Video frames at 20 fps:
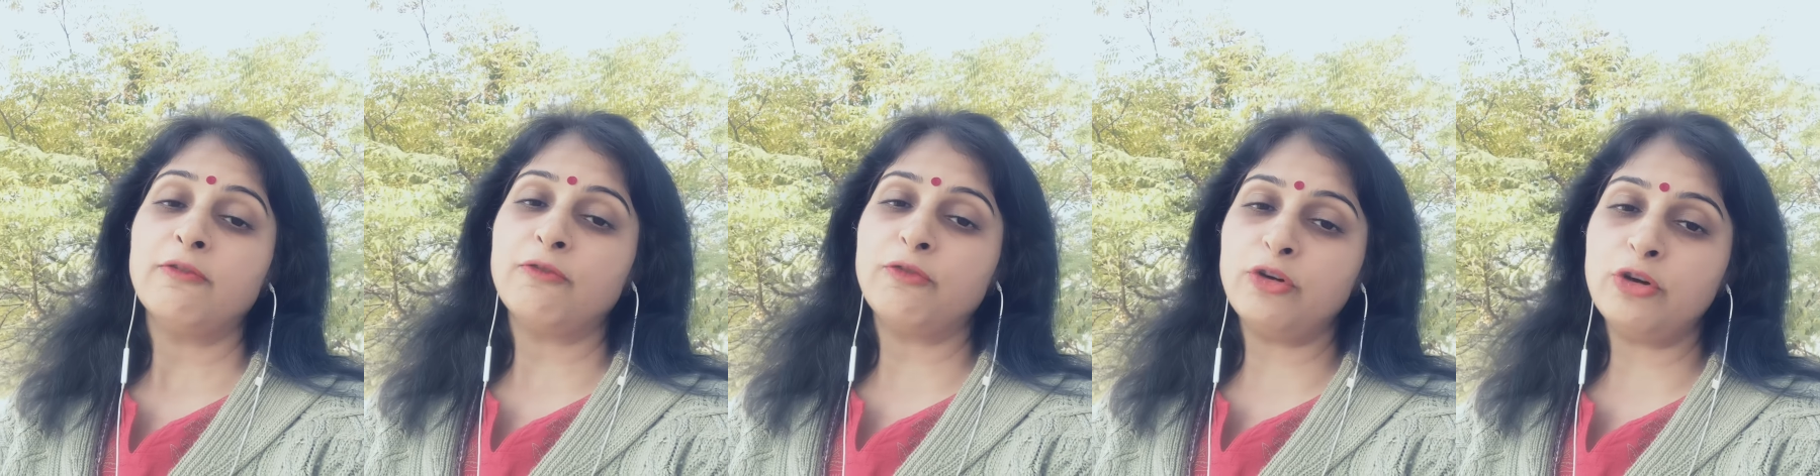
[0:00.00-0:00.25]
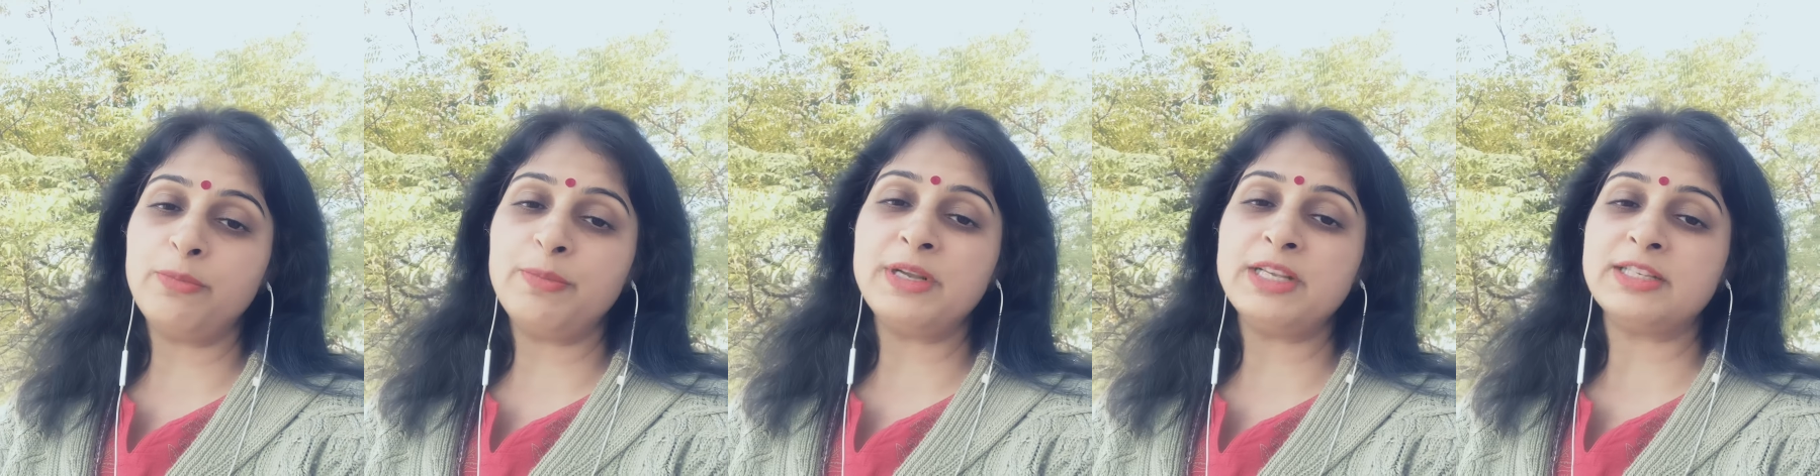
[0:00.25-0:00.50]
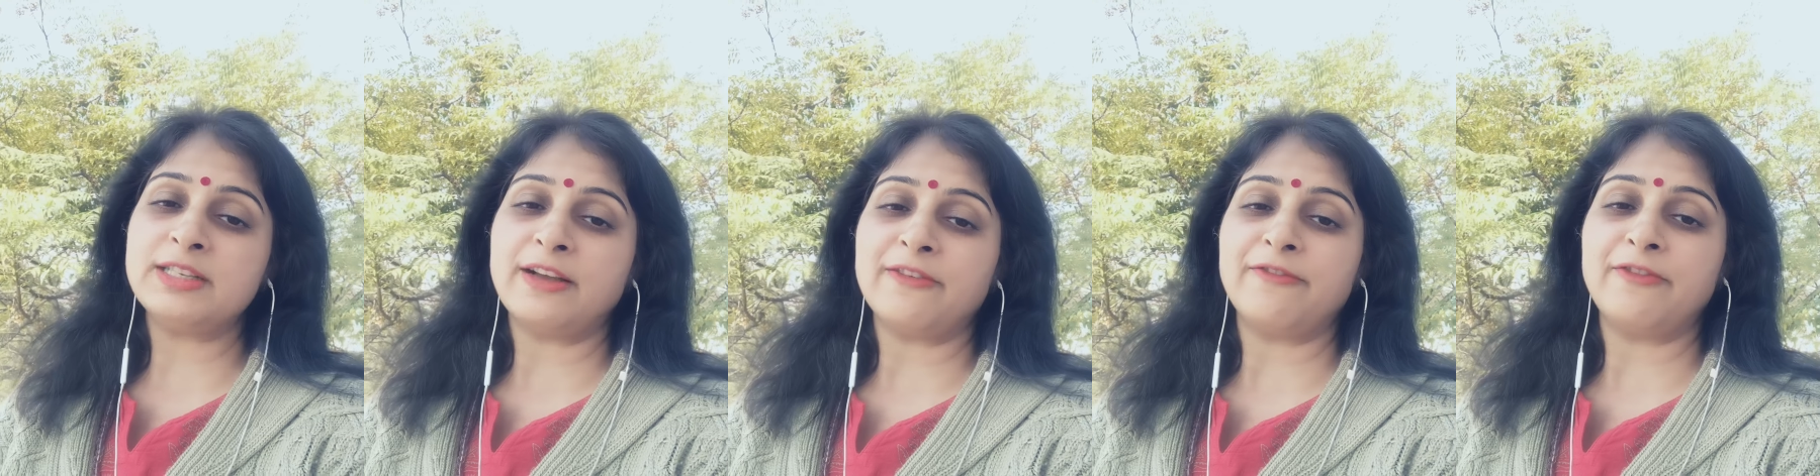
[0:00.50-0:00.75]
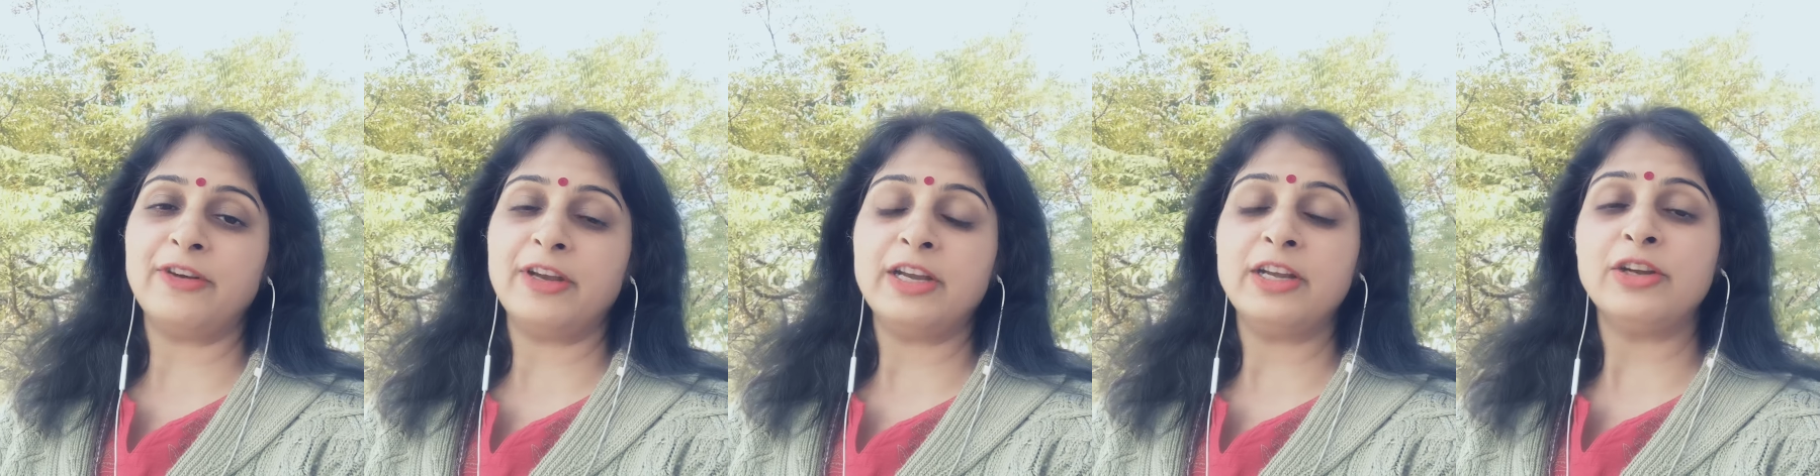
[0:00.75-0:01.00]
would be
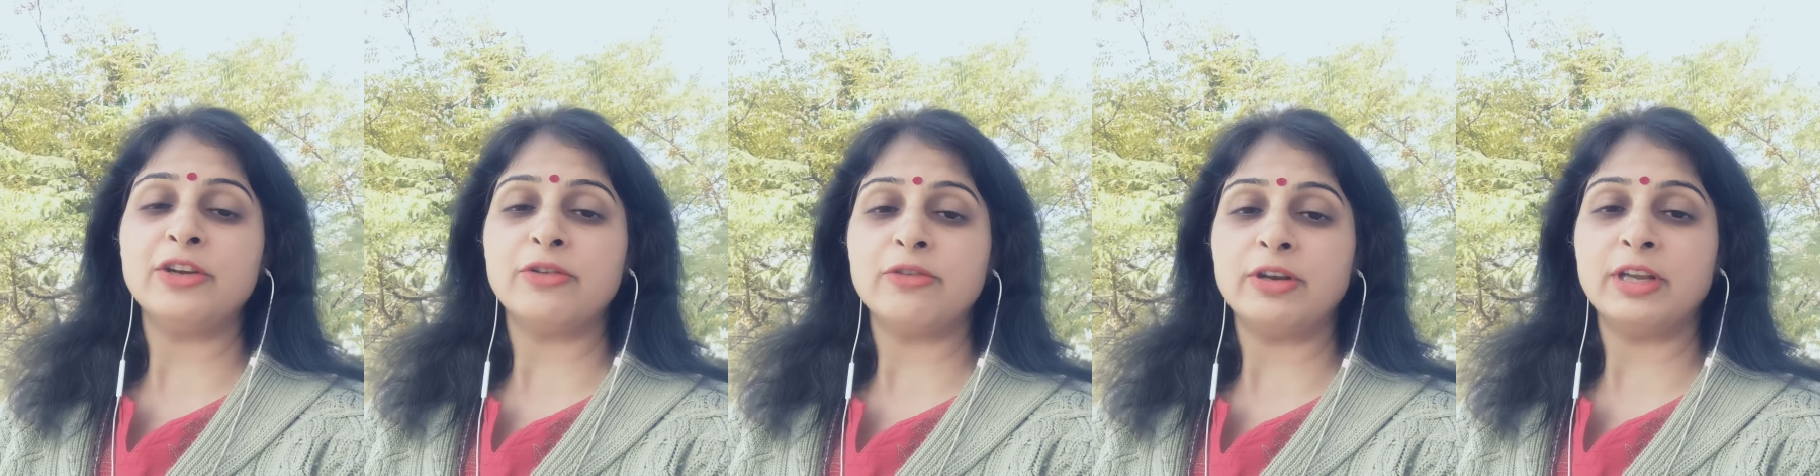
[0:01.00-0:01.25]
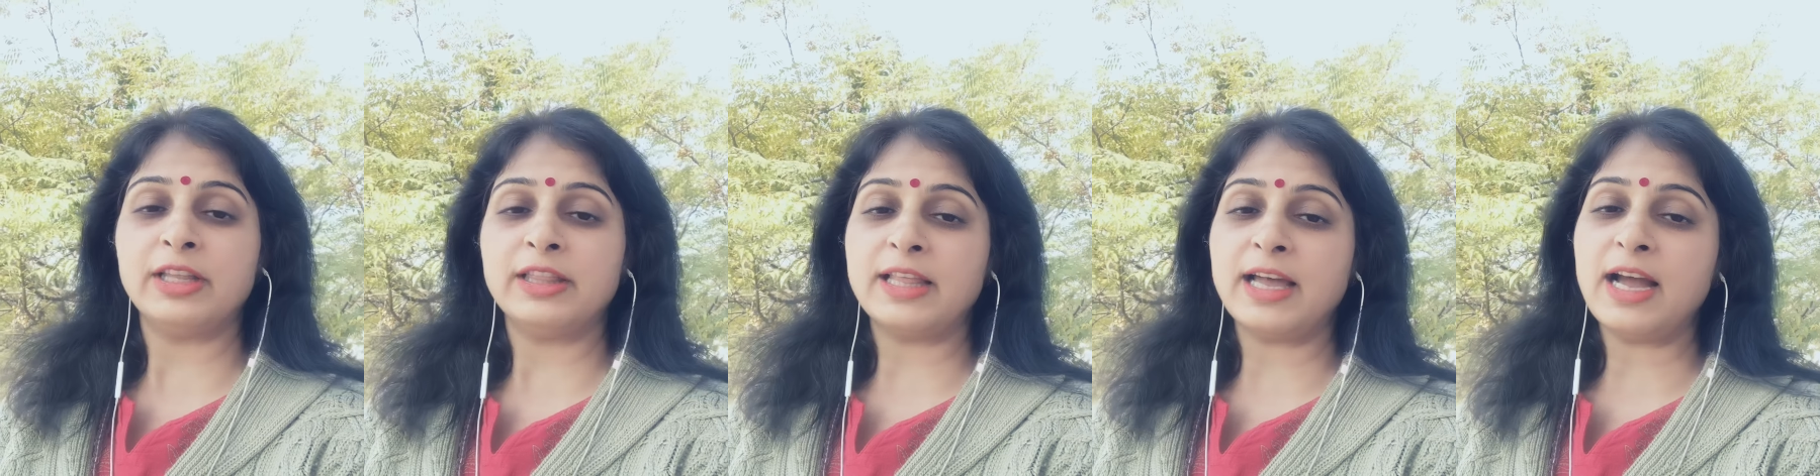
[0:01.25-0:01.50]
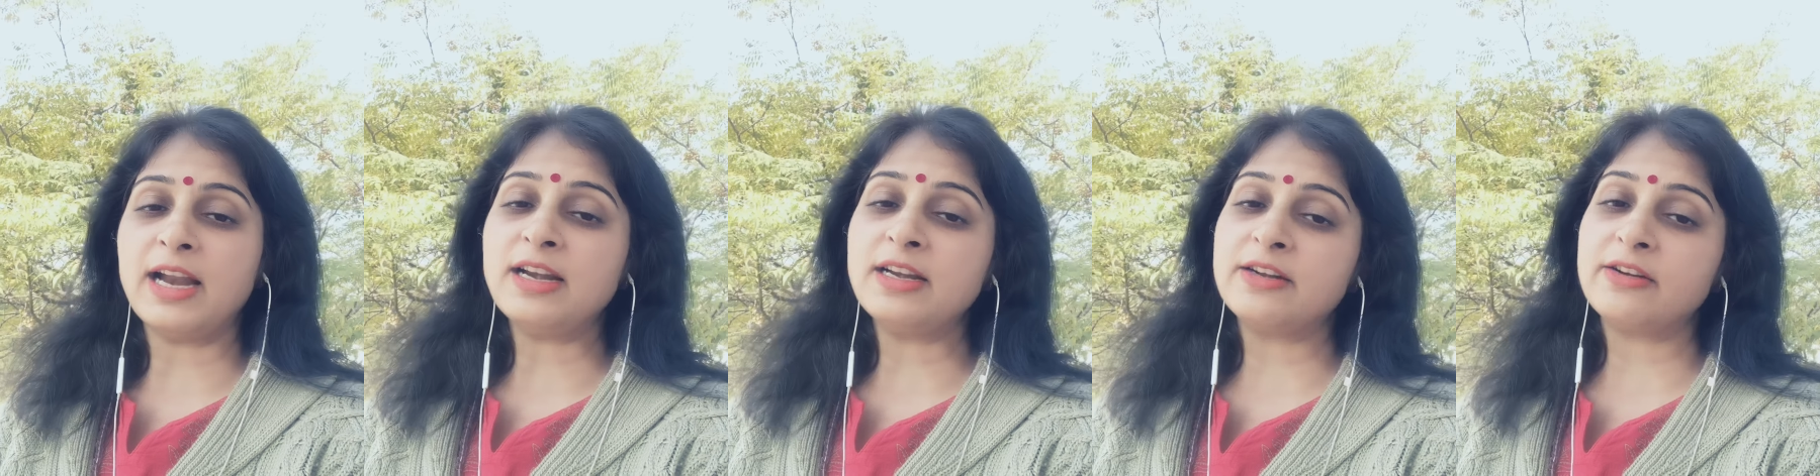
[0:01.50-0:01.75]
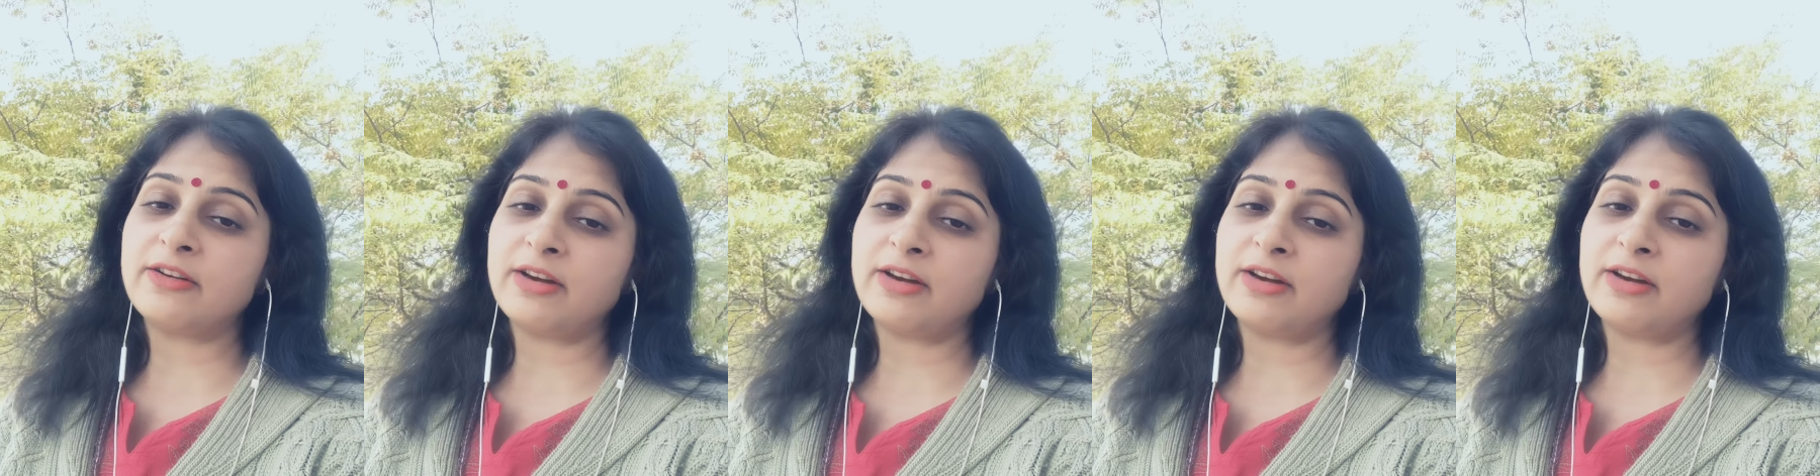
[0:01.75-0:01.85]
suffering during that